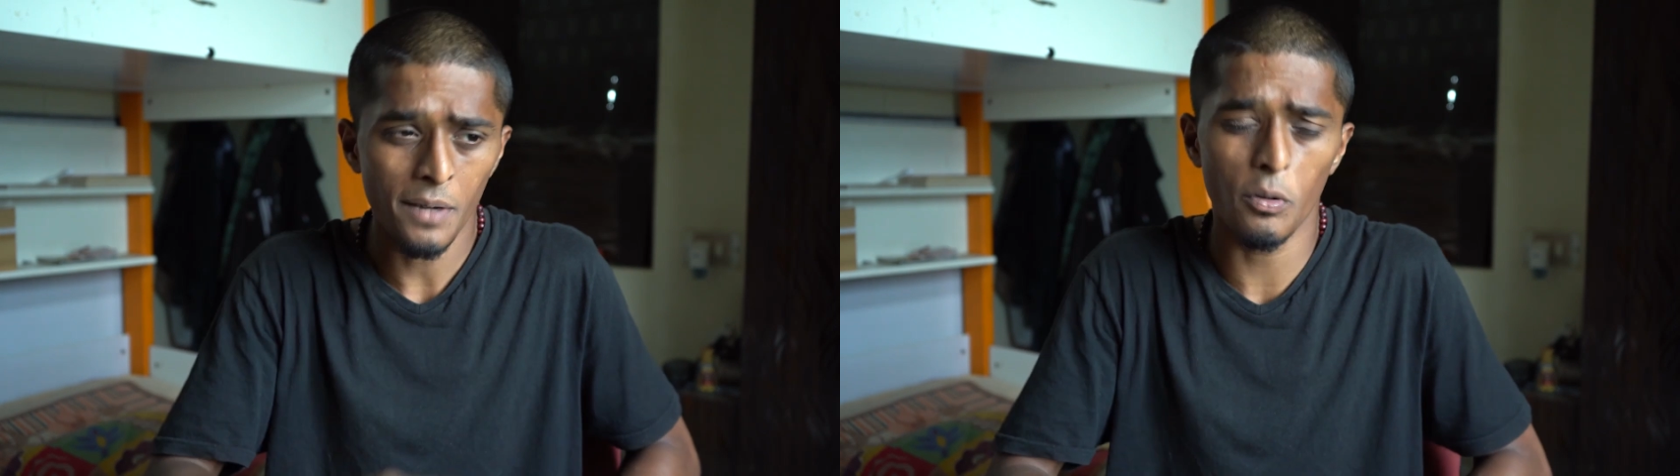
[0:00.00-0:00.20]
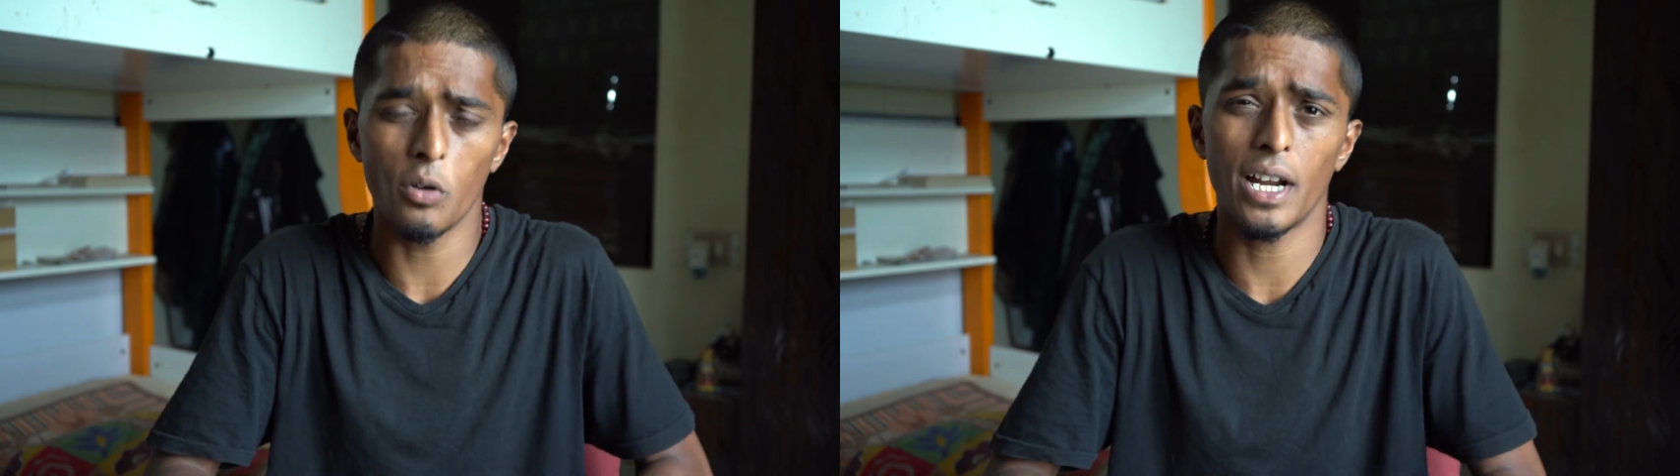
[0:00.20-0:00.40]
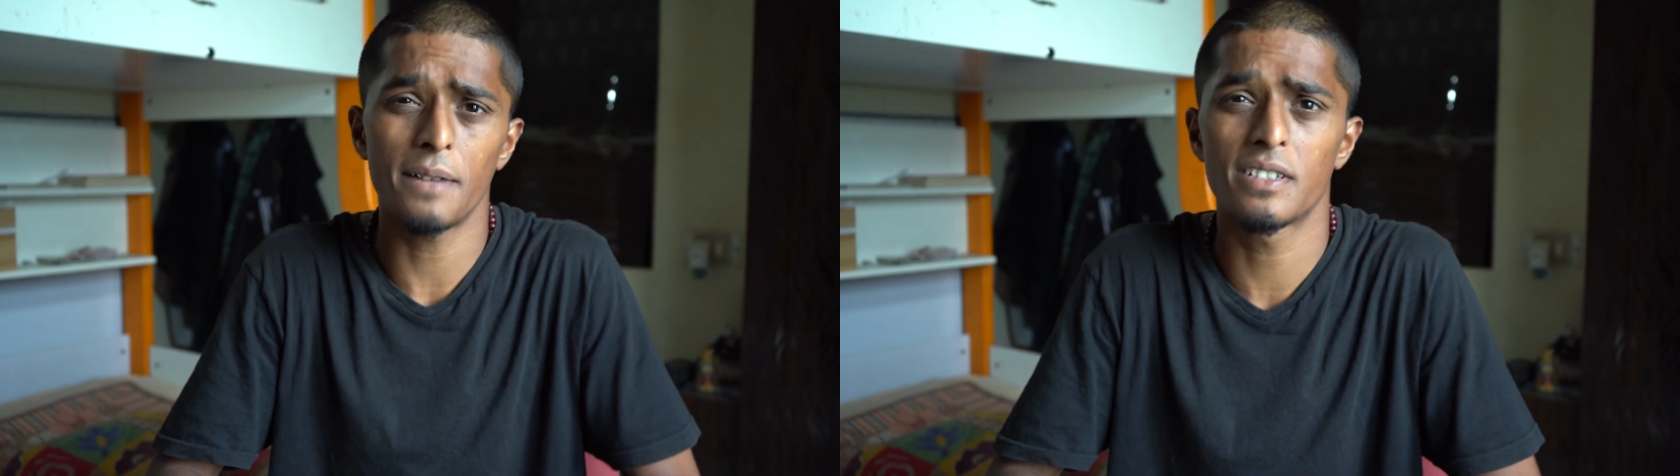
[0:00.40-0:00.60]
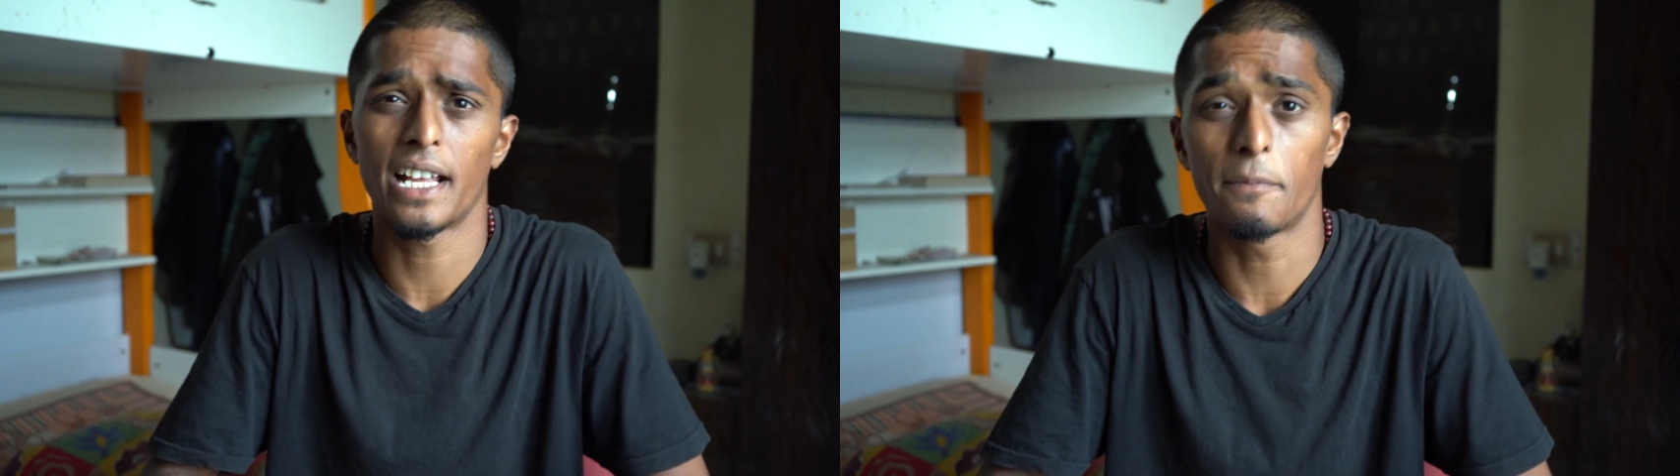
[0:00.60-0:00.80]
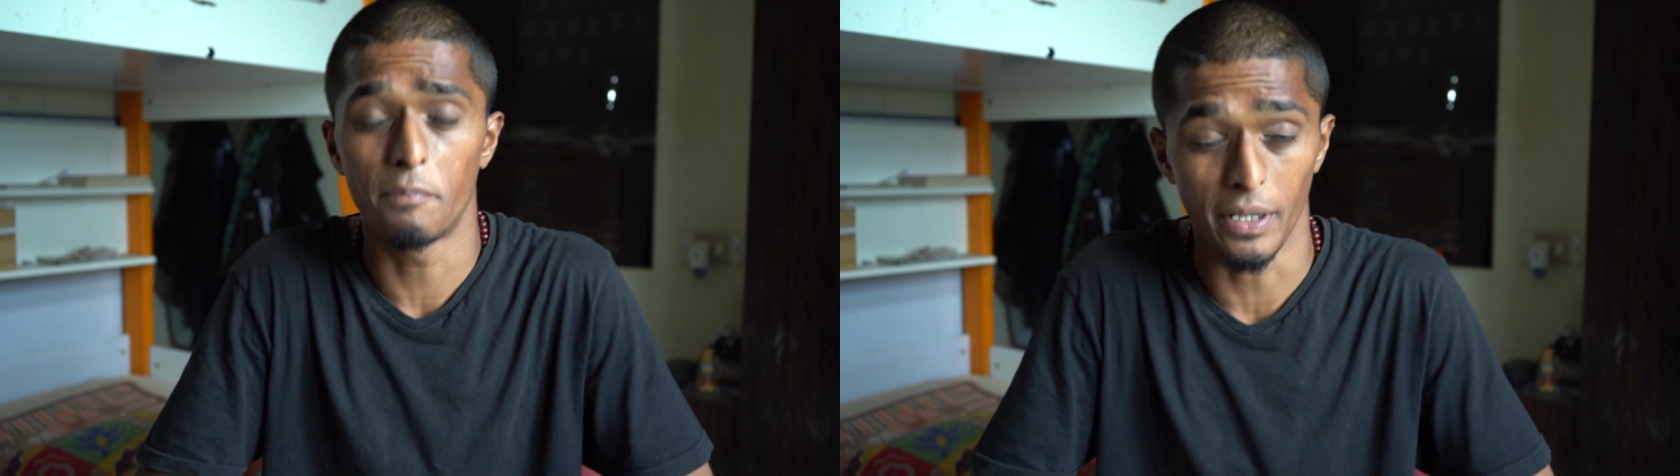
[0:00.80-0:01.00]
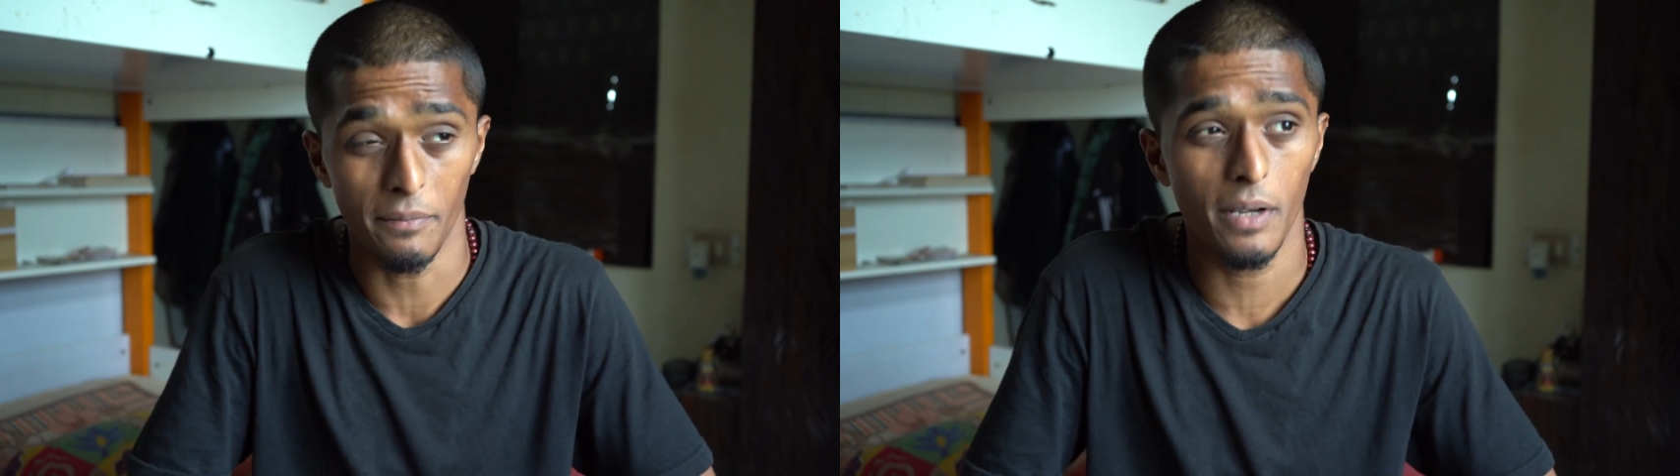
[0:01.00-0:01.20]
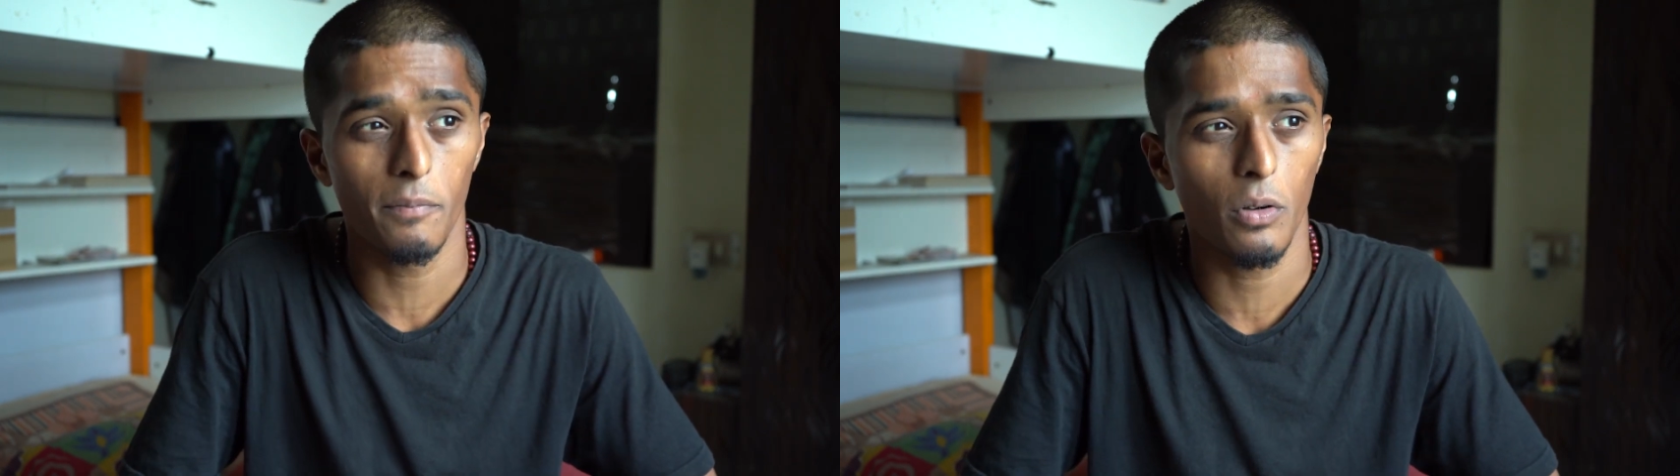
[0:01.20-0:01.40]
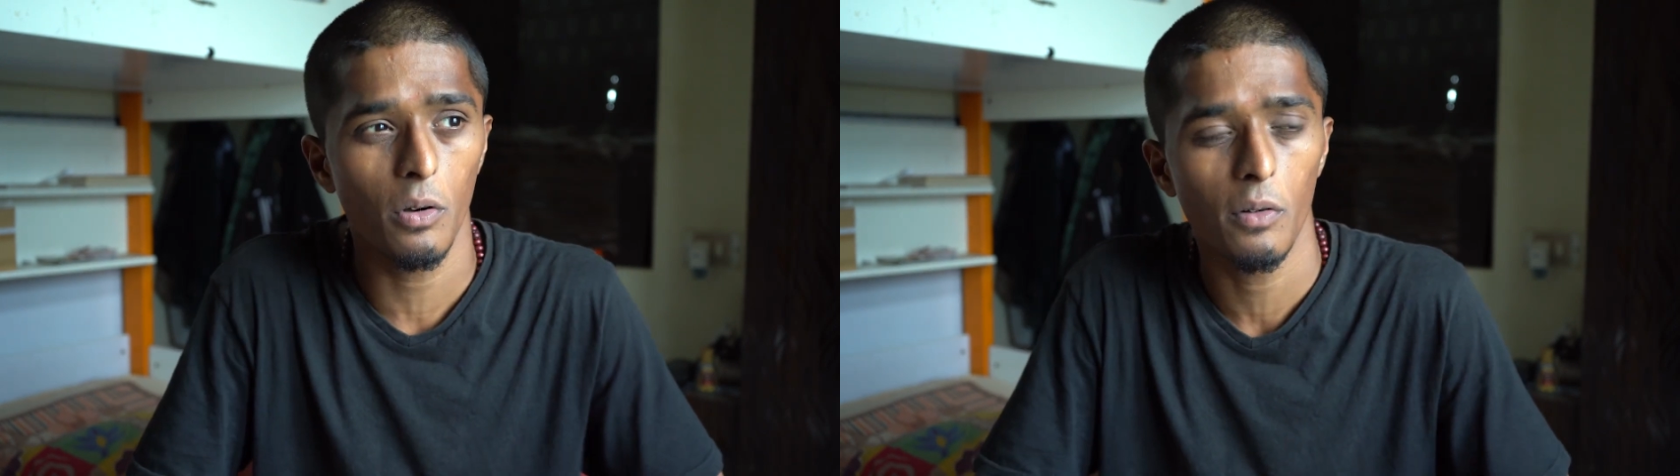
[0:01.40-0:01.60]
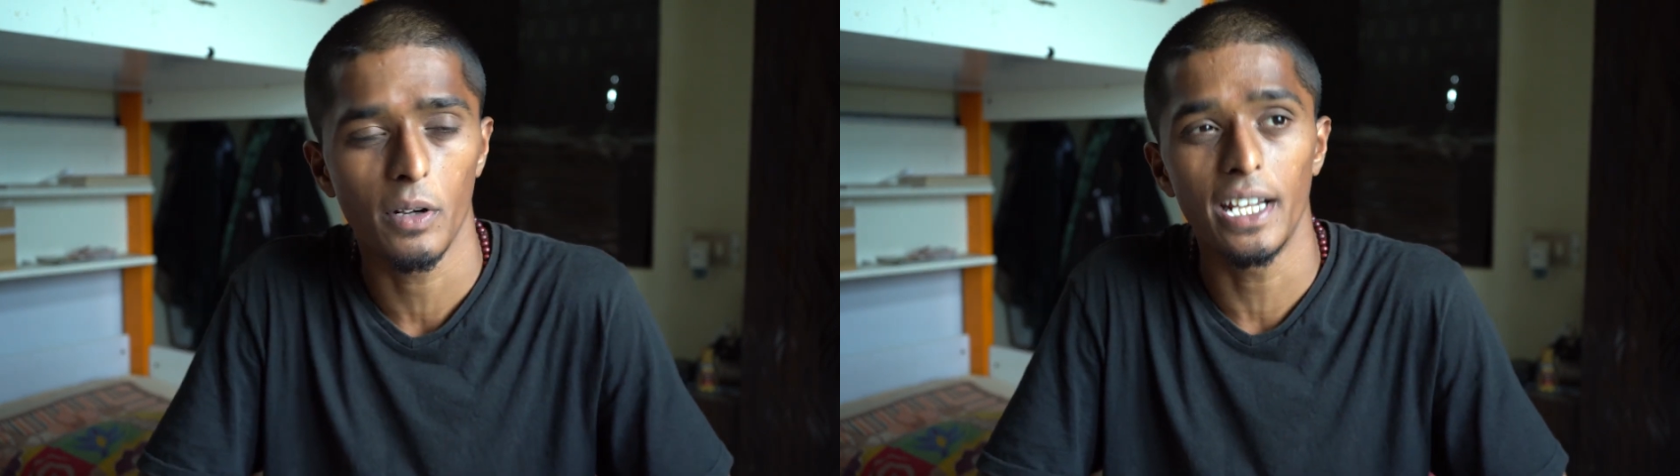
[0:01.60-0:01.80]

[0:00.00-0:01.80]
programs like Premiere Pro